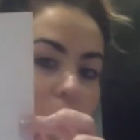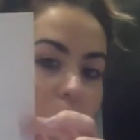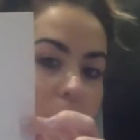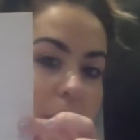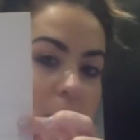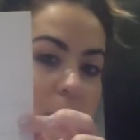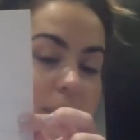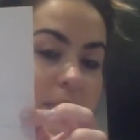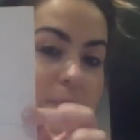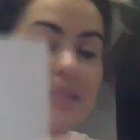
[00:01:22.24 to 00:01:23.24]
open
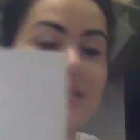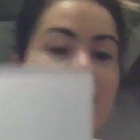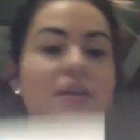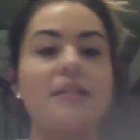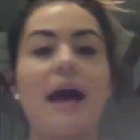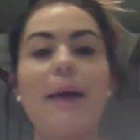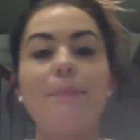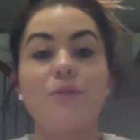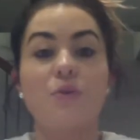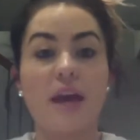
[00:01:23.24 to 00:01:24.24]
space at the
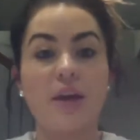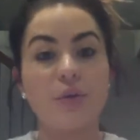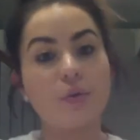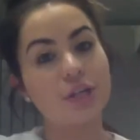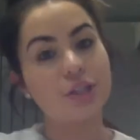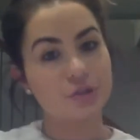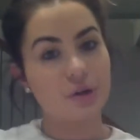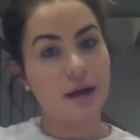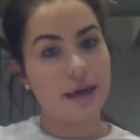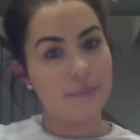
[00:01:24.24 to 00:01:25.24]
top so that you can
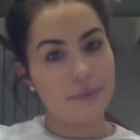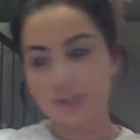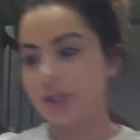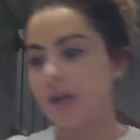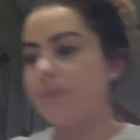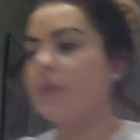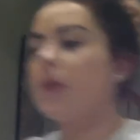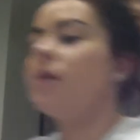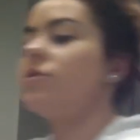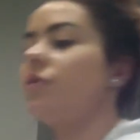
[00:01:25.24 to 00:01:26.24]
draw a picture.
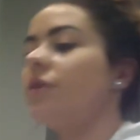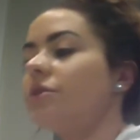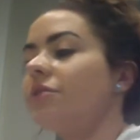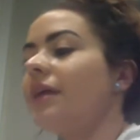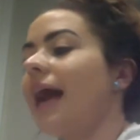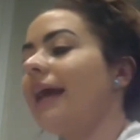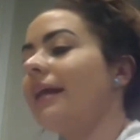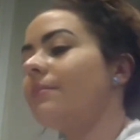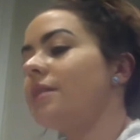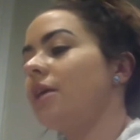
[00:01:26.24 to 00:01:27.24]
So those are the
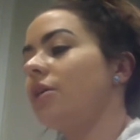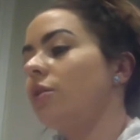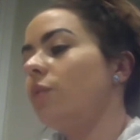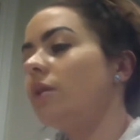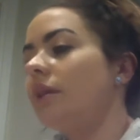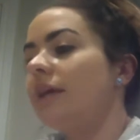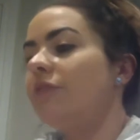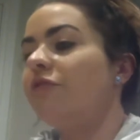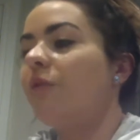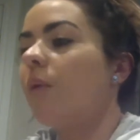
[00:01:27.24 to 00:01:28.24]
items that you will need
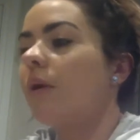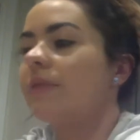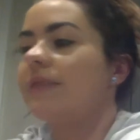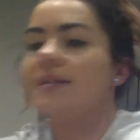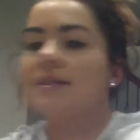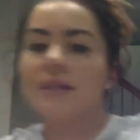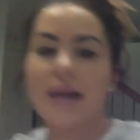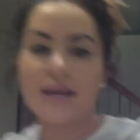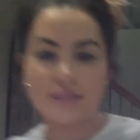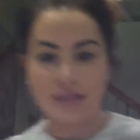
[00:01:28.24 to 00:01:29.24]
for this
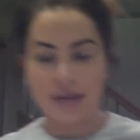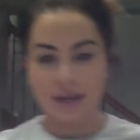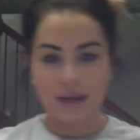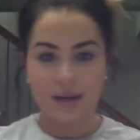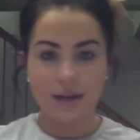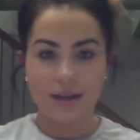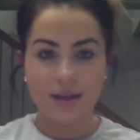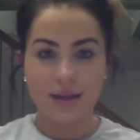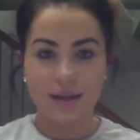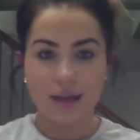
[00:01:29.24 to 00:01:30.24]
lesson.
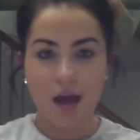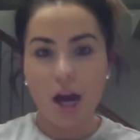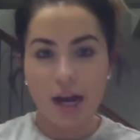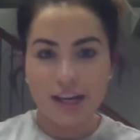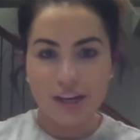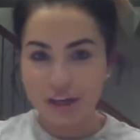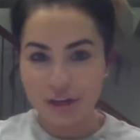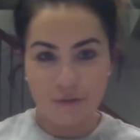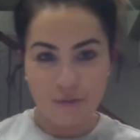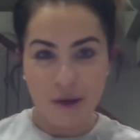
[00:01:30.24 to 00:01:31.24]
All right, good.
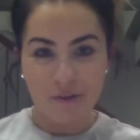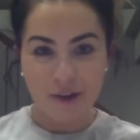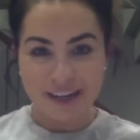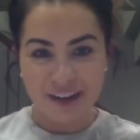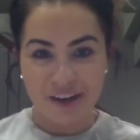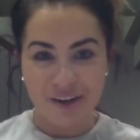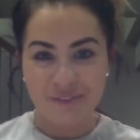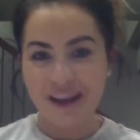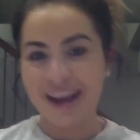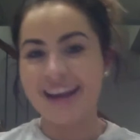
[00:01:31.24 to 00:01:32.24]
You have them all ready to go,
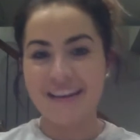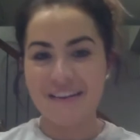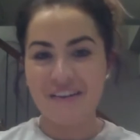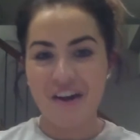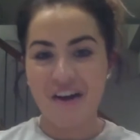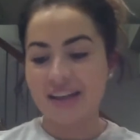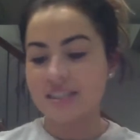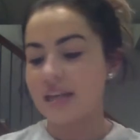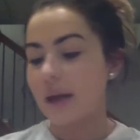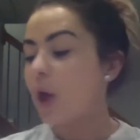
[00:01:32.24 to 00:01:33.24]
right?
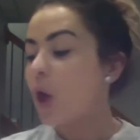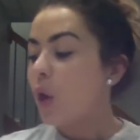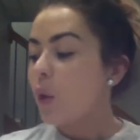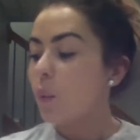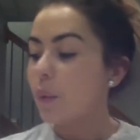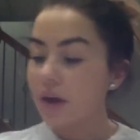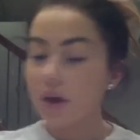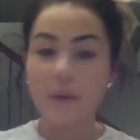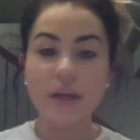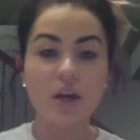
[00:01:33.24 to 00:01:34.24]
Awesome. We are
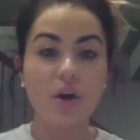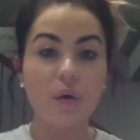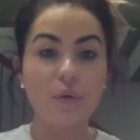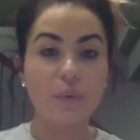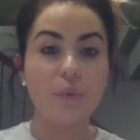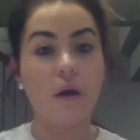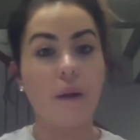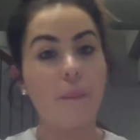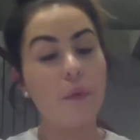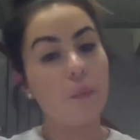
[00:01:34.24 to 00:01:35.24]
going to go through a
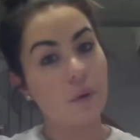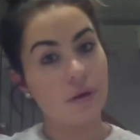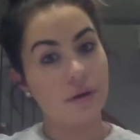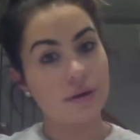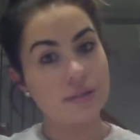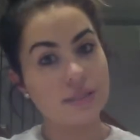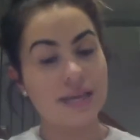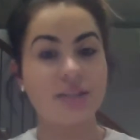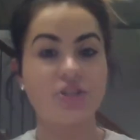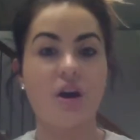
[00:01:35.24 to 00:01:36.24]
couple words
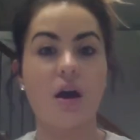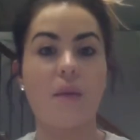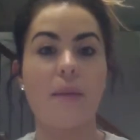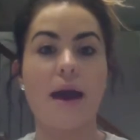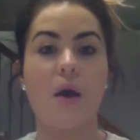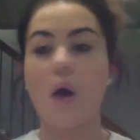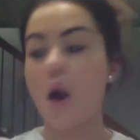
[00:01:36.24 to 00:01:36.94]
and talk about